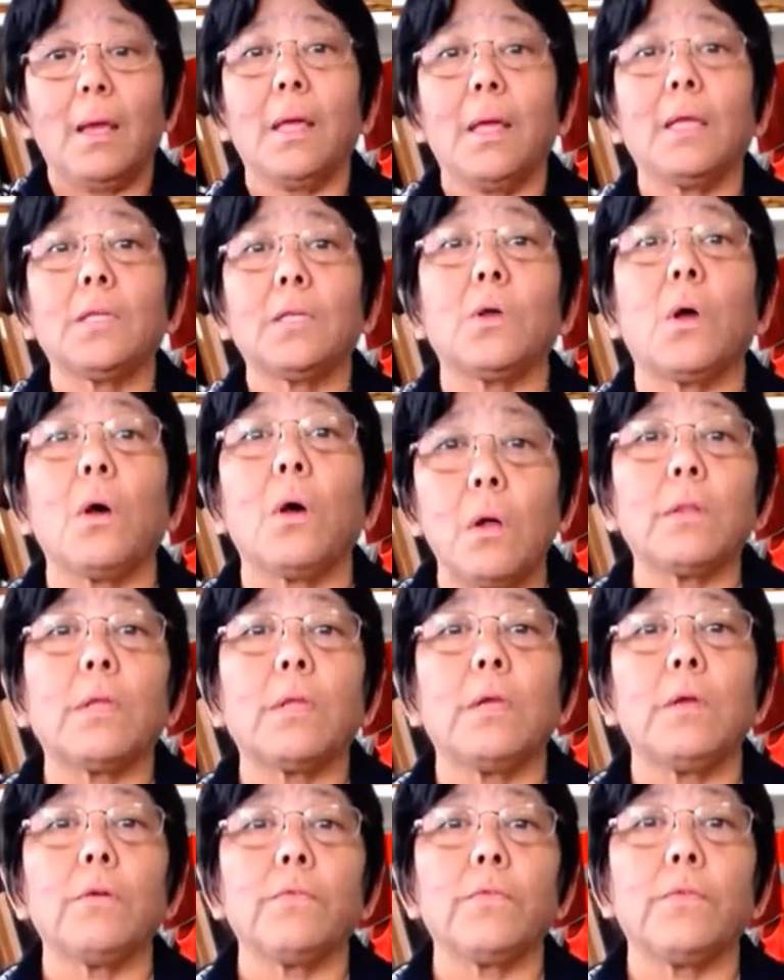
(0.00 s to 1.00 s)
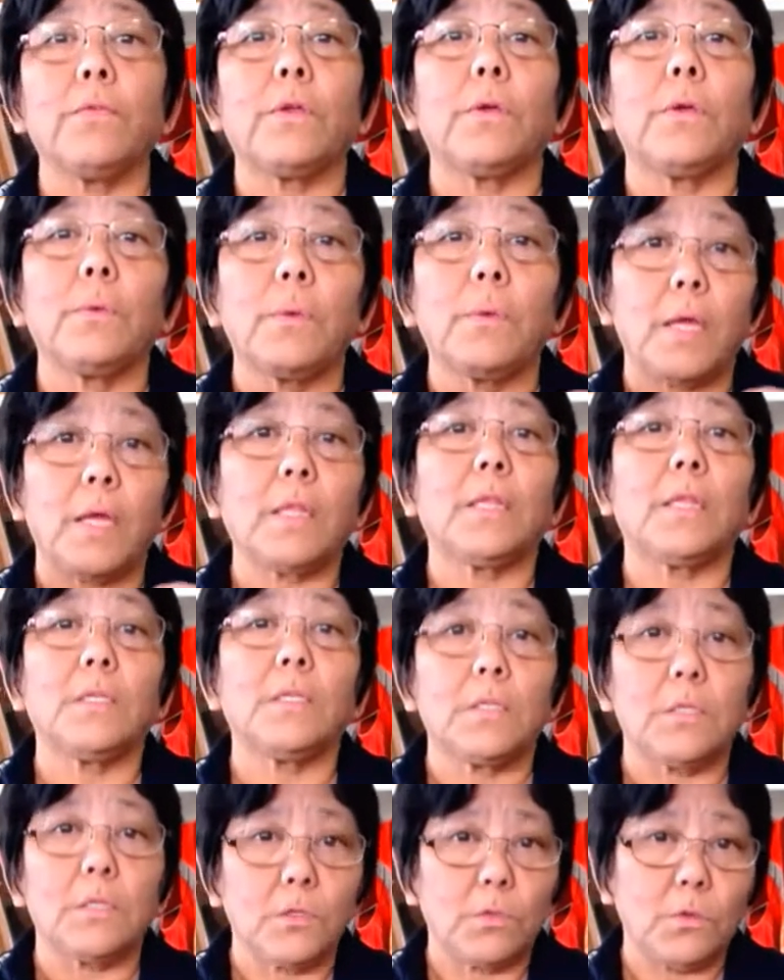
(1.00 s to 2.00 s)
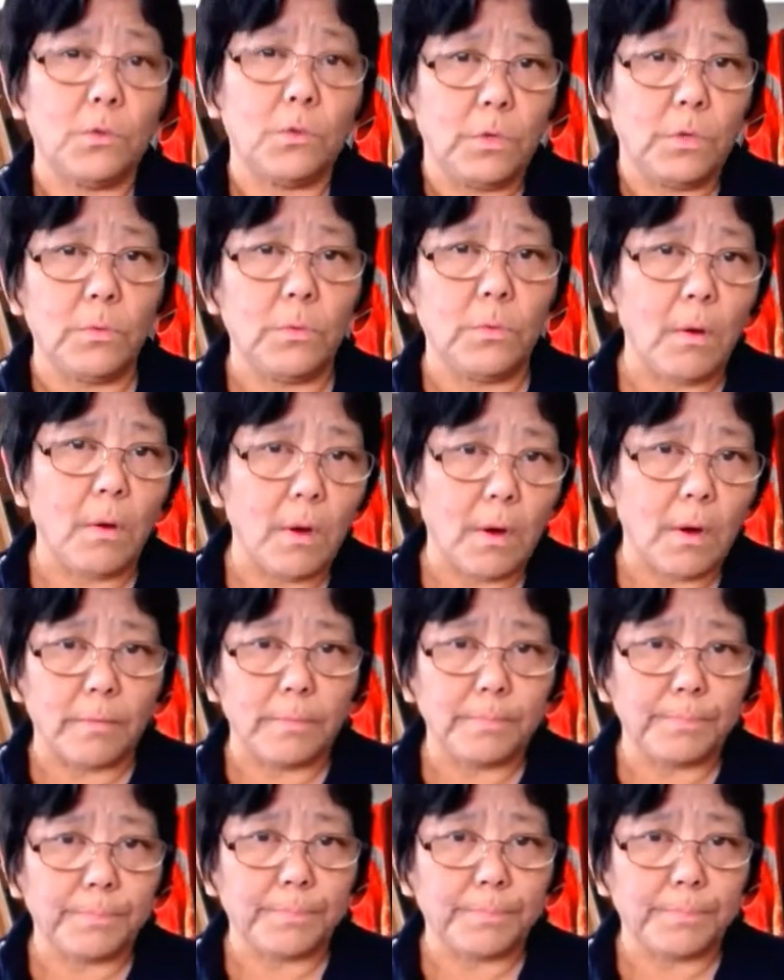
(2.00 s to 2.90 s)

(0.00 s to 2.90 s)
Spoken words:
it's all here for you and this is who you are.